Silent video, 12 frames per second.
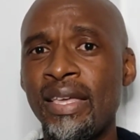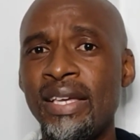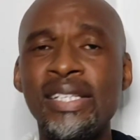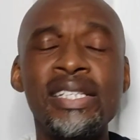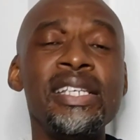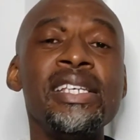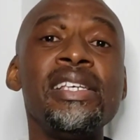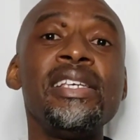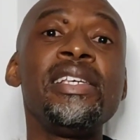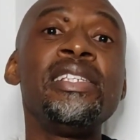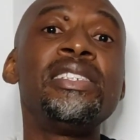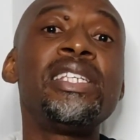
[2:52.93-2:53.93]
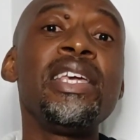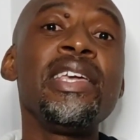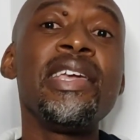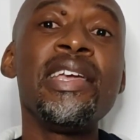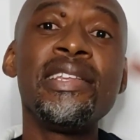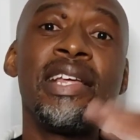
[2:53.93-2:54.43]
He is
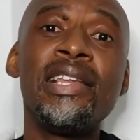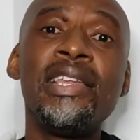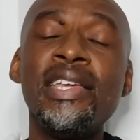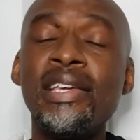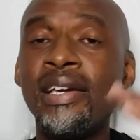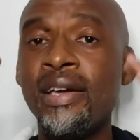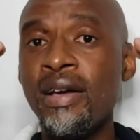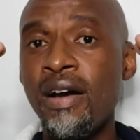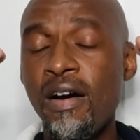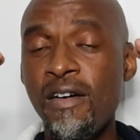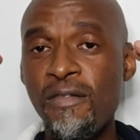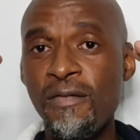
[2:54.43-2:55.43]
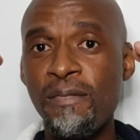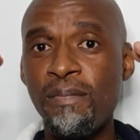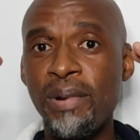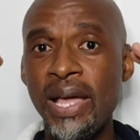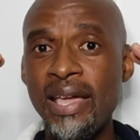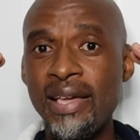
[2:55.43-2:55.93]
he in the league of
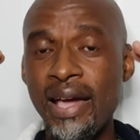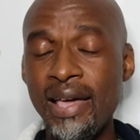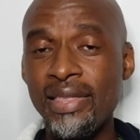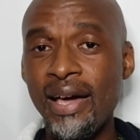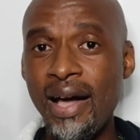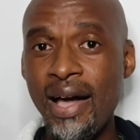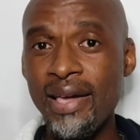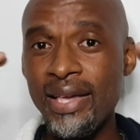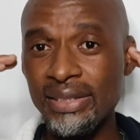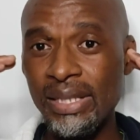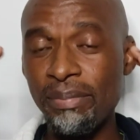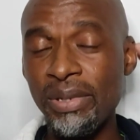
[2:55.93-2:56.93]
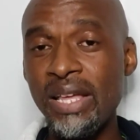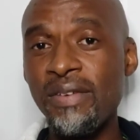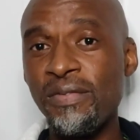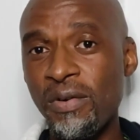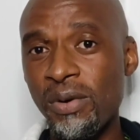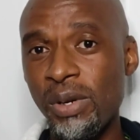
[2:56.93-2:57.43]
playing at the highest and playing
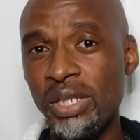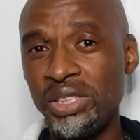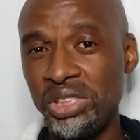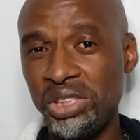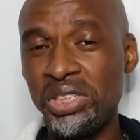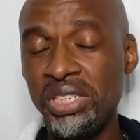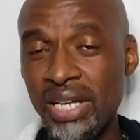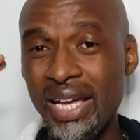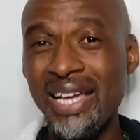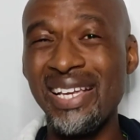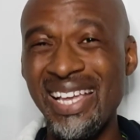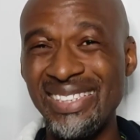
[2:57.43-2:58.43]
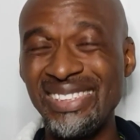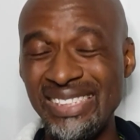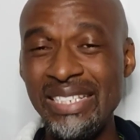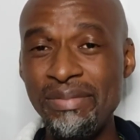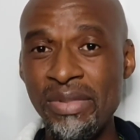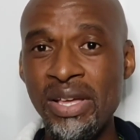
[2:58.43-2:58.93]
for a, a, a
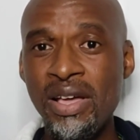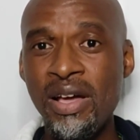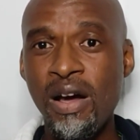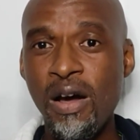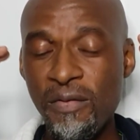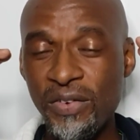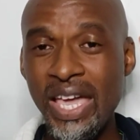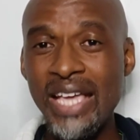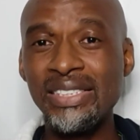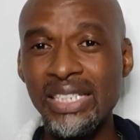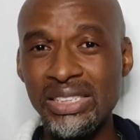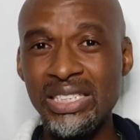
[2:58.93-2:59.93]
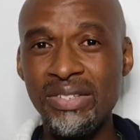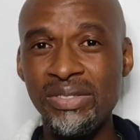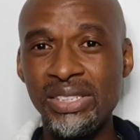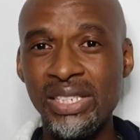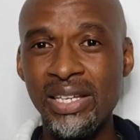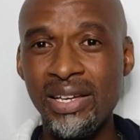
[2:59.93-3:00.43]
team of Kaizer
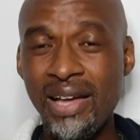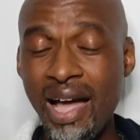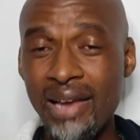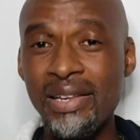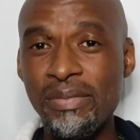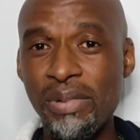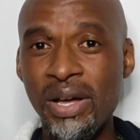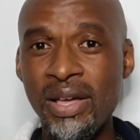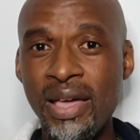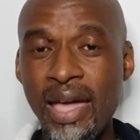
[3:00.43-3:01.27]
Chiefs caliber